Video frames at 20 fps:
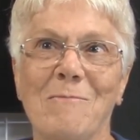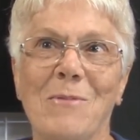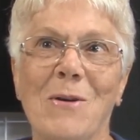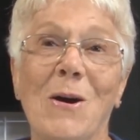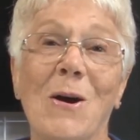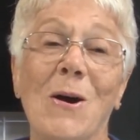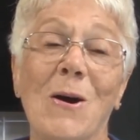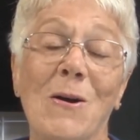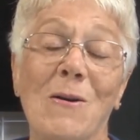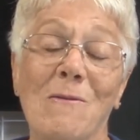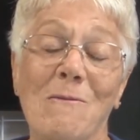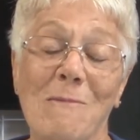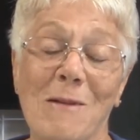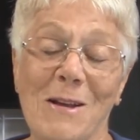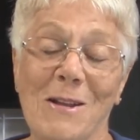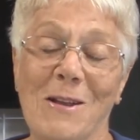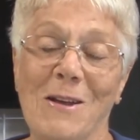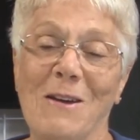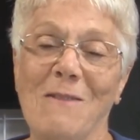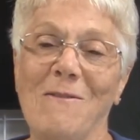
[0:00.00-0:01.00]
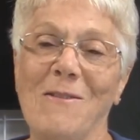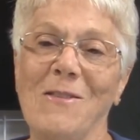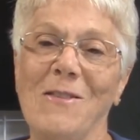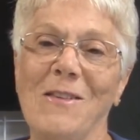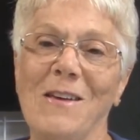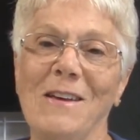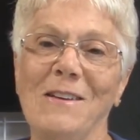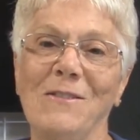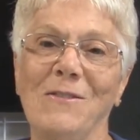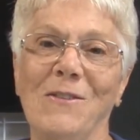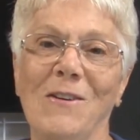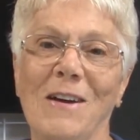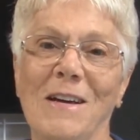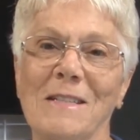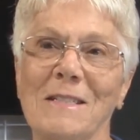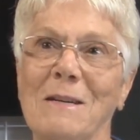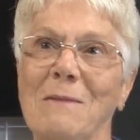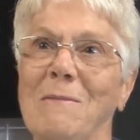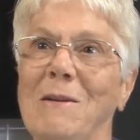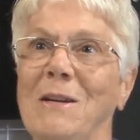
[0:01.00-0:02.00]
Part of my life. And thanks for
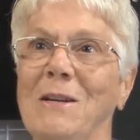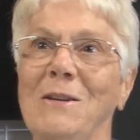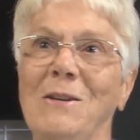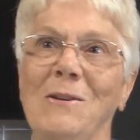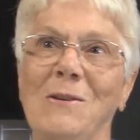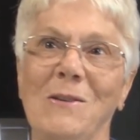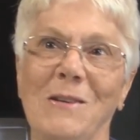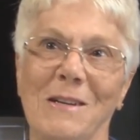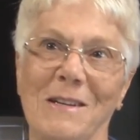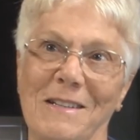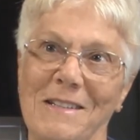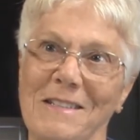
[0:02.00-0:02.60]
asking me to do this.